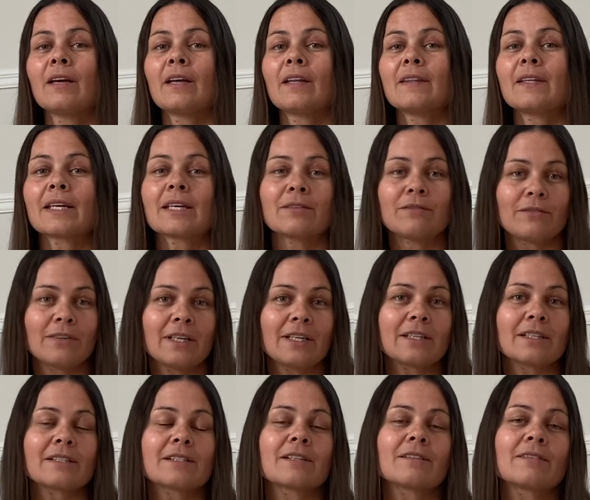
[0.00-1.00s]
The
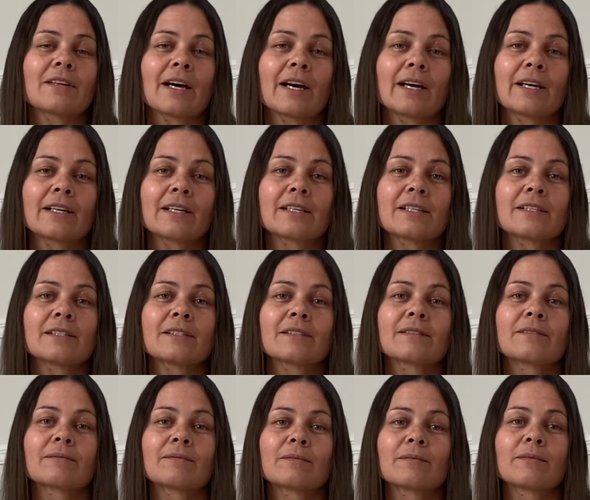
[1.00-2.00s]
convenience of that
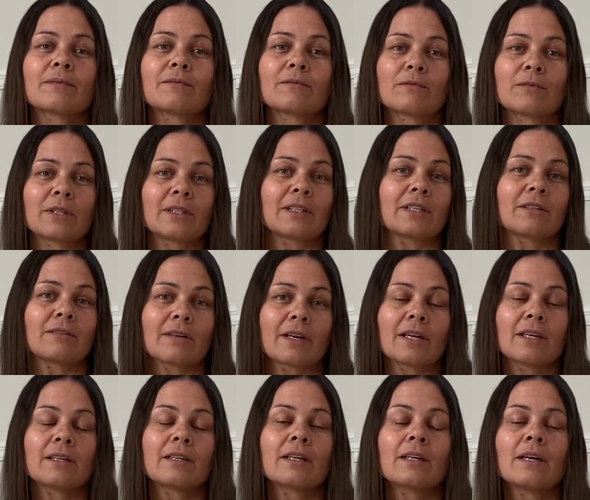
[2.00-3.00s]
is really
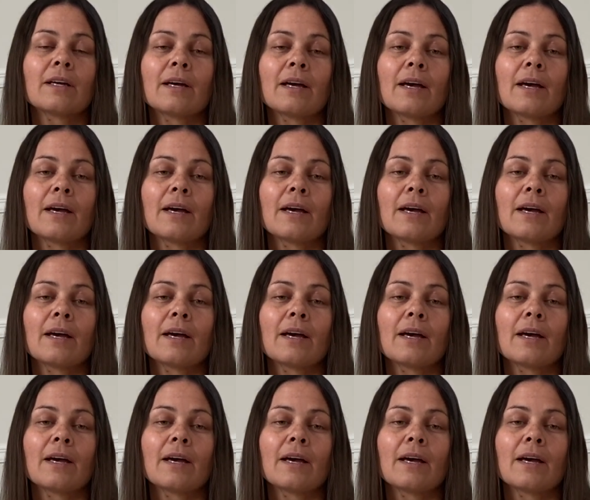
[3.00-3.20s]
great.